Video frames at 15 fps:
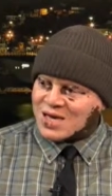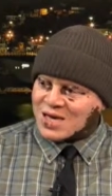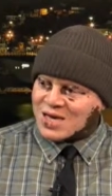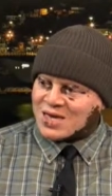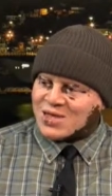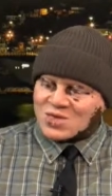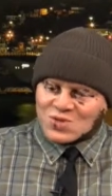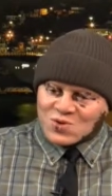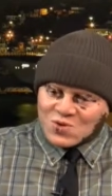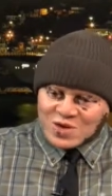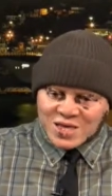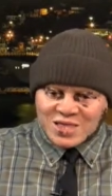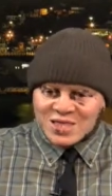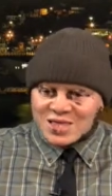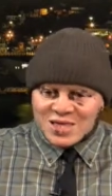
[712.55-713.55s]
You know, so
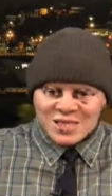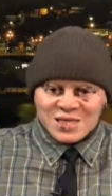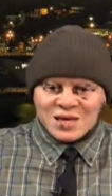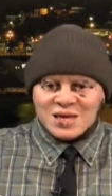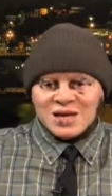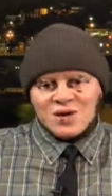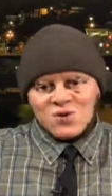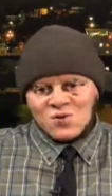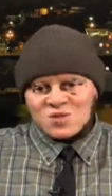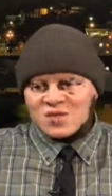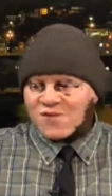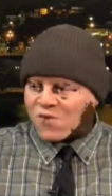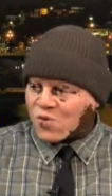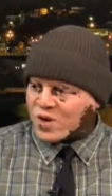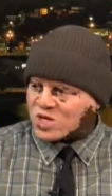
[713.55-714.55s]
it's it's a, a host
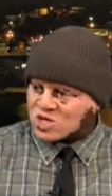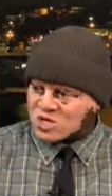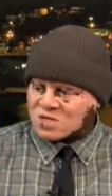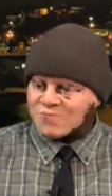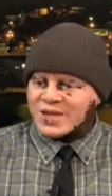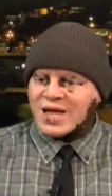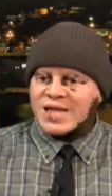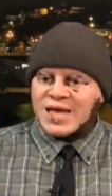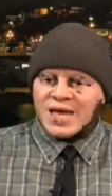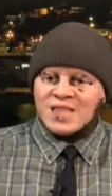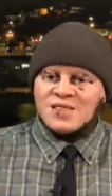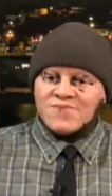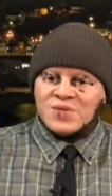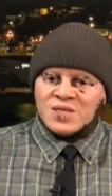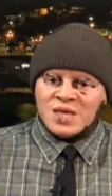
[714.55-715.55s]
of questions, but at the
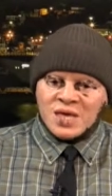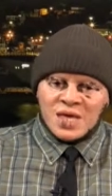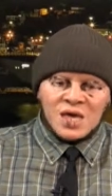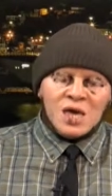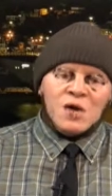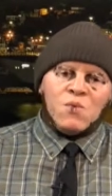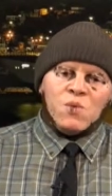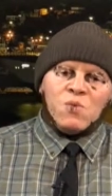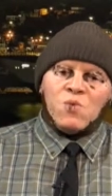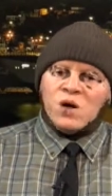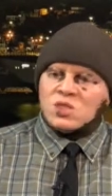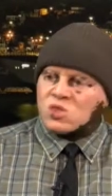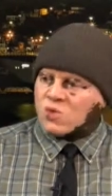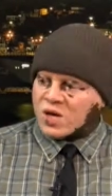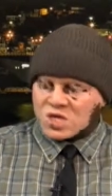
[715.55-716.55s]
end of the day, we
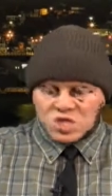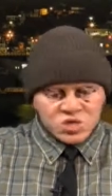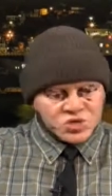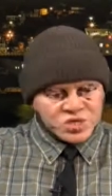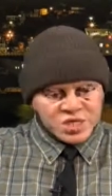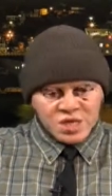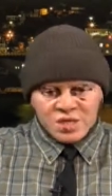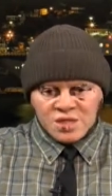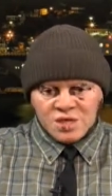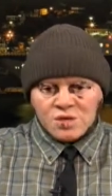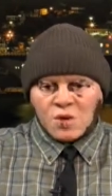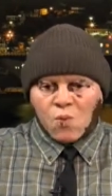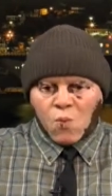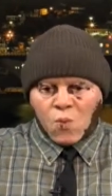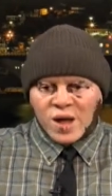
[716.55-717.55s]
want to ascertain, you
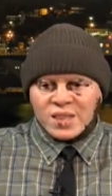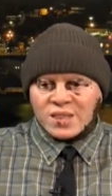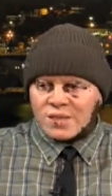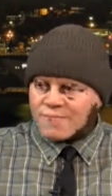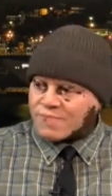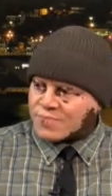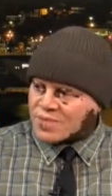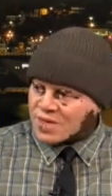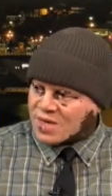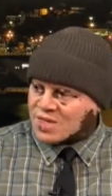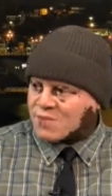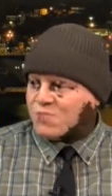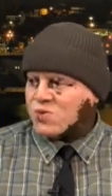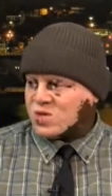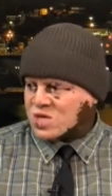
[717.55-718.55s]
know, what is
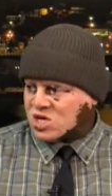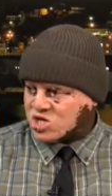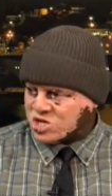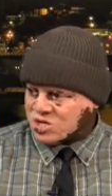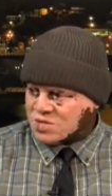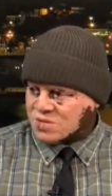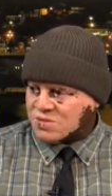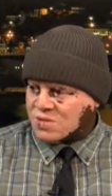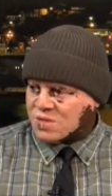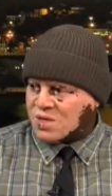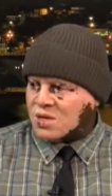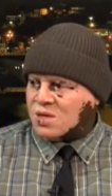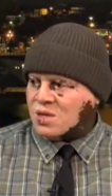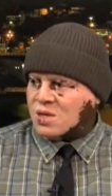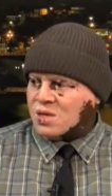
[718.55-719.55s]
the position,
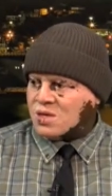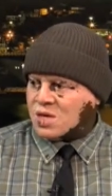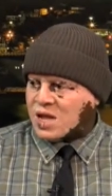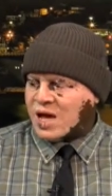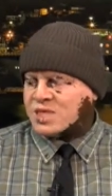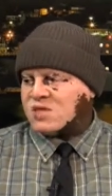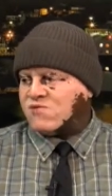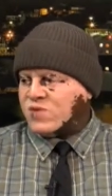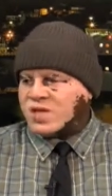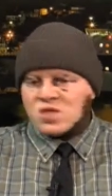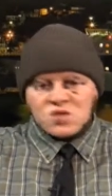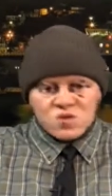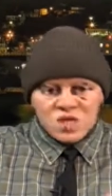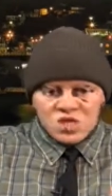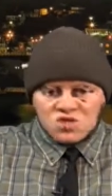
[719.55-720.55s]
you know, as it relates to these